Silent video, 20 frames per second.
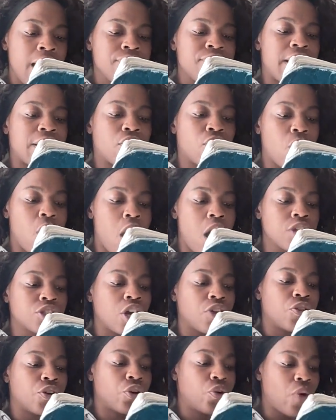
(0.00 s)
that crawls
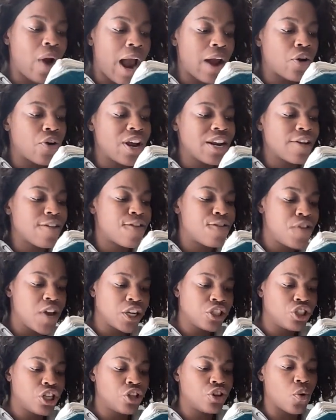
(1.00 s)
on the ground, or any
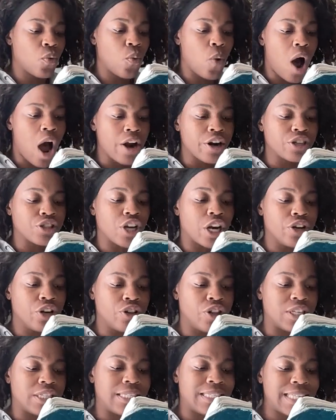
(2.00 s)
fish in the waters under
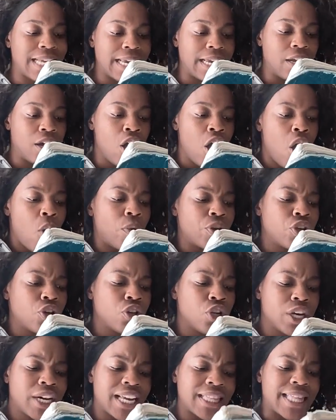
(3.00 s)
the sea. When you
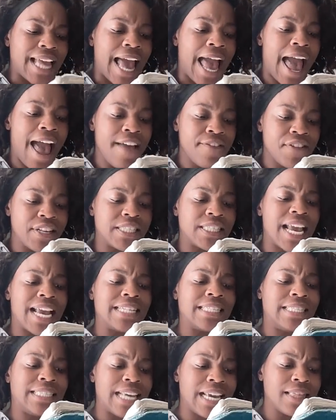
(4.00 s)
look at the heavens
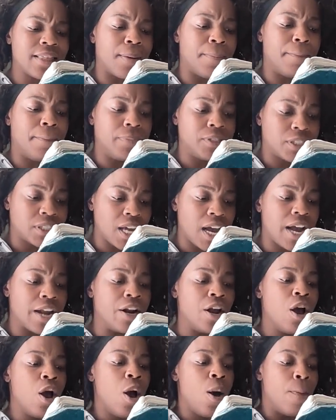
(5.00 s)
and see the sun,
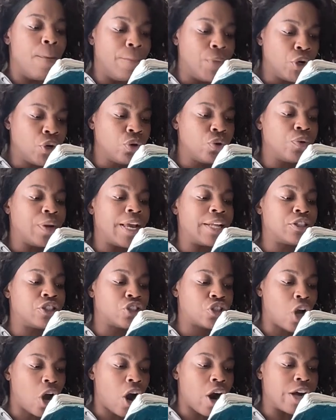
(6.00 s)
moon, and
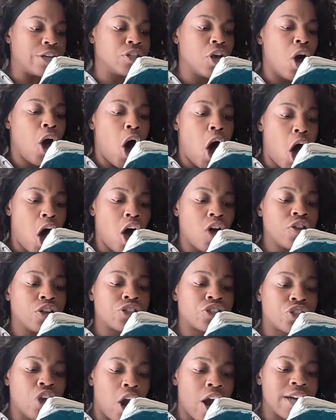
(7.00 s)
stars, all the
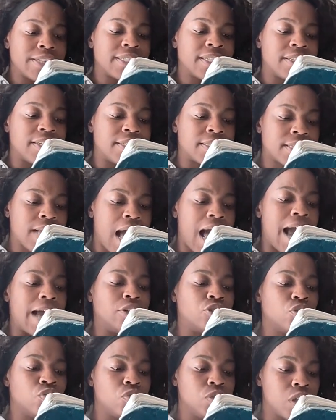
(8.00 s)
stars in the sky,
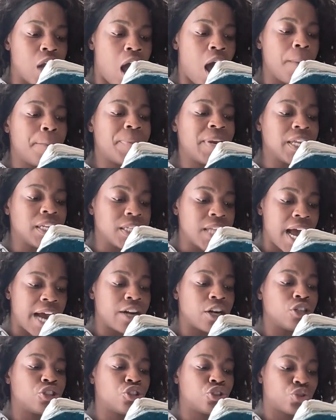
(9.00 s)
do not be led
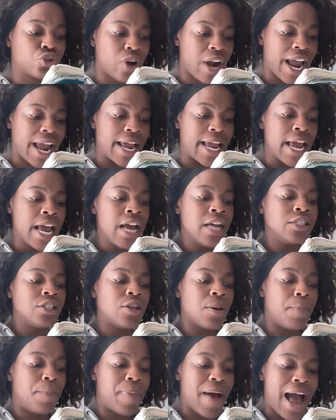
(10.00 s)
astray
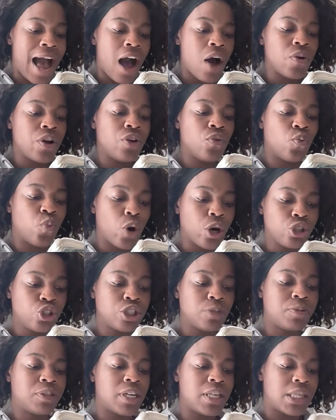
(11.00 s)
to bow in
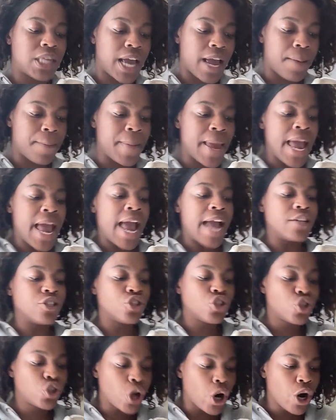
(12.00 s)
worship to them and
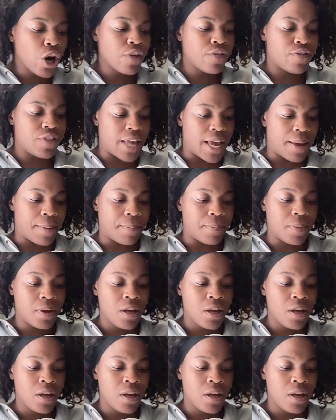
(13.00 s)
serve them.